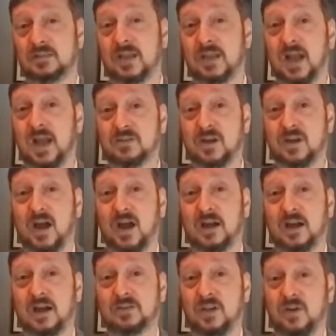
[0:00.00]
And Scott
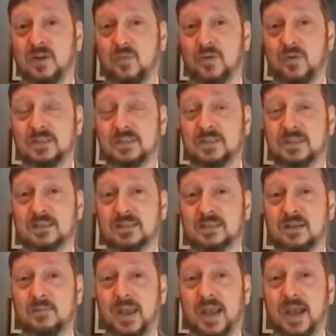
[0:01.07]
talked with
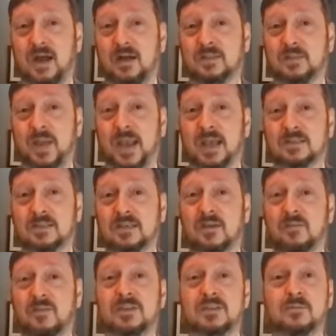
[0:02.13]
Celeste about the
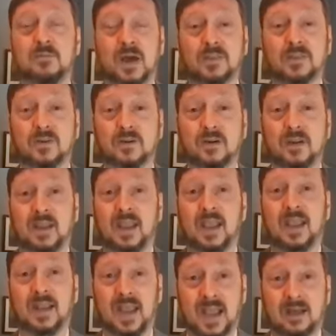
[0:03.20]
passing of his mother
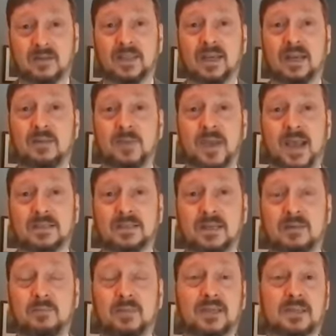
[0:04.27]
and how that
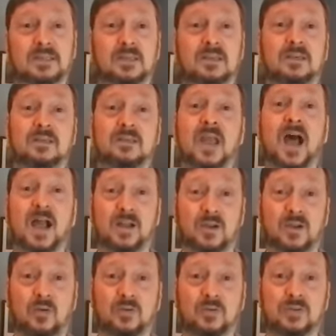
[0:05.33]
impacted him because he could
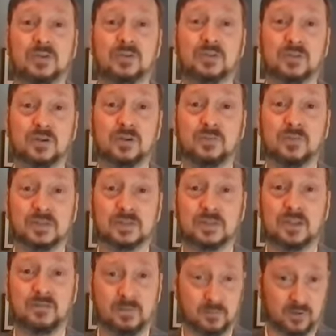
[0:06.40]
not go to the
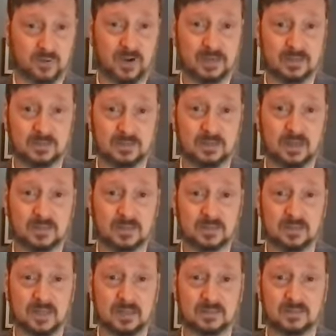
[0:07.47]
service, if I'm correct,
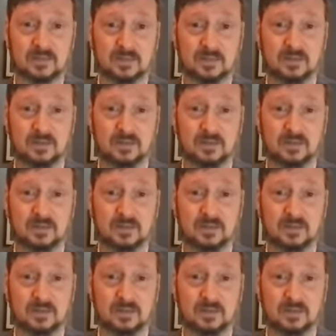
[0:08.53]
Celeste.